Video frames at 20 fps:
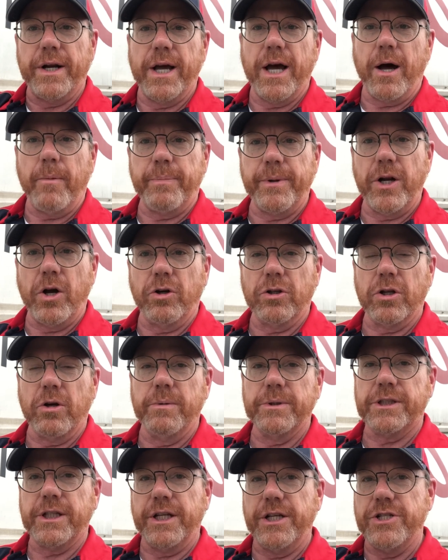up in Oklahoma
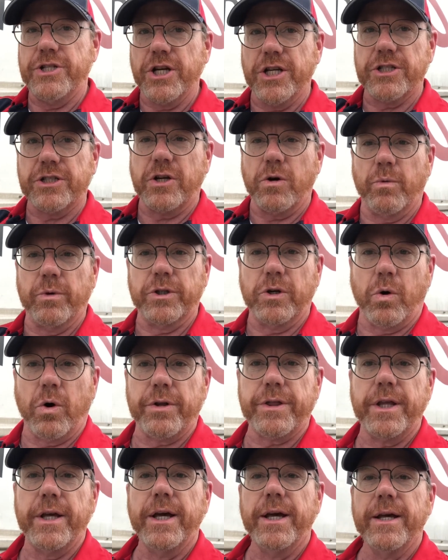City just going
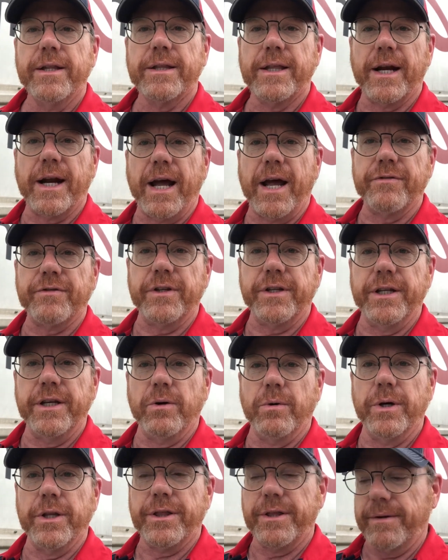north that I have to deal
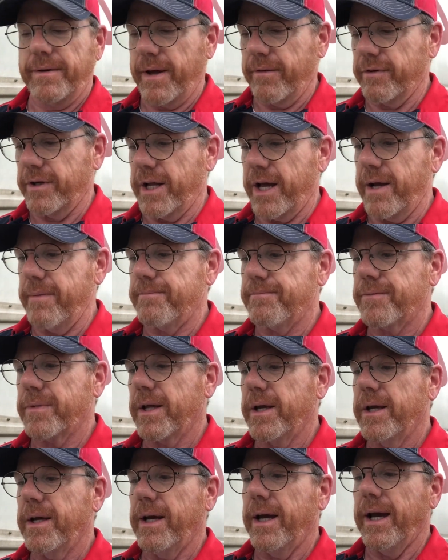with every day.
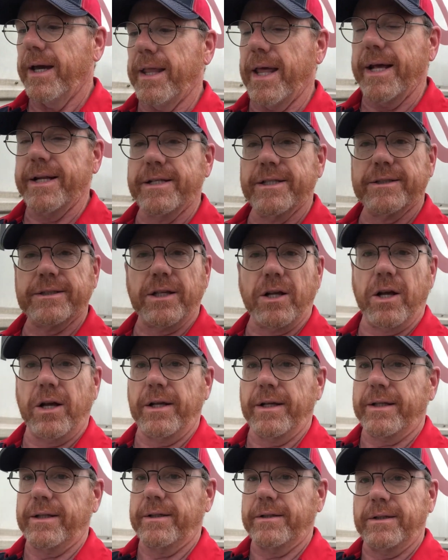And they just all
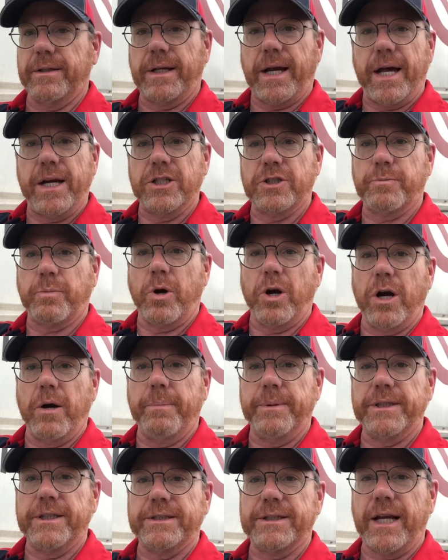kind of sprung up
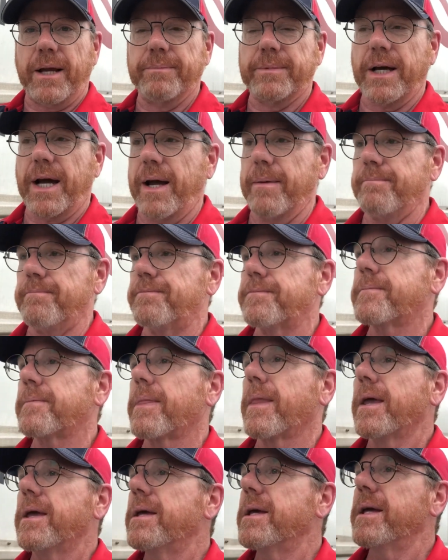at the same time.
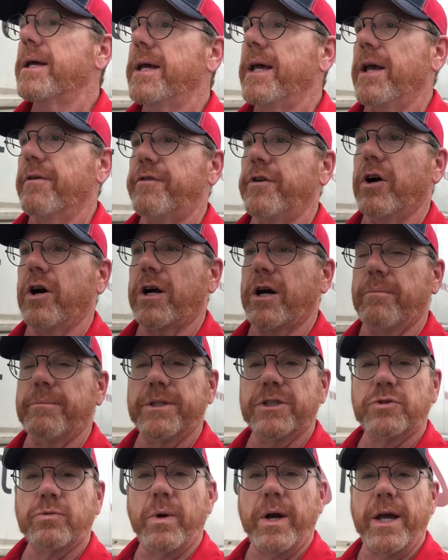If y'all come
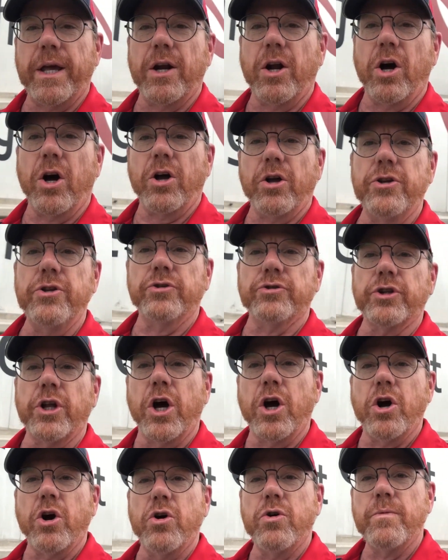this way at all, you'll
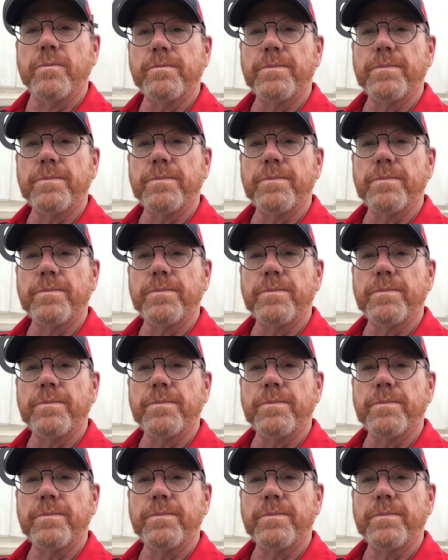know